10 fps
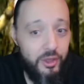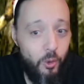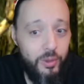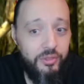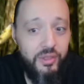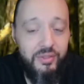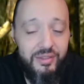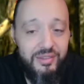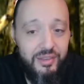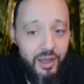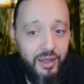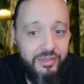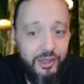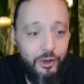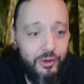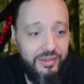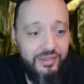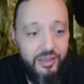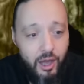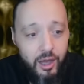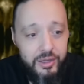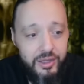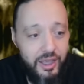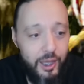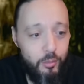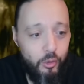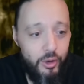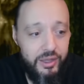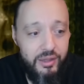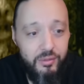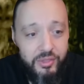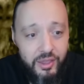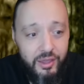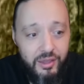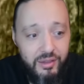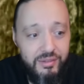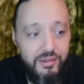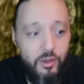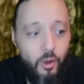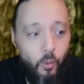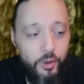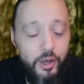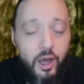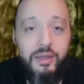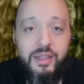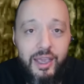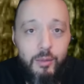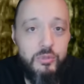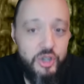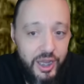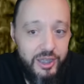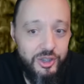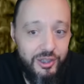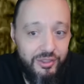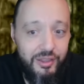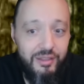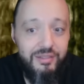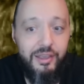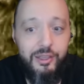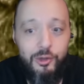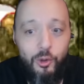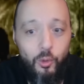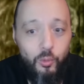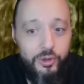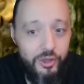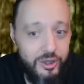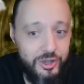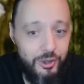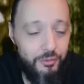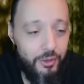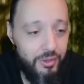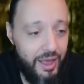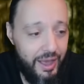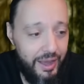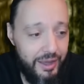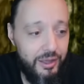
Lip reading: The only thing that's not there is non-game breaking things or non-game changing things like, reduction of the lag,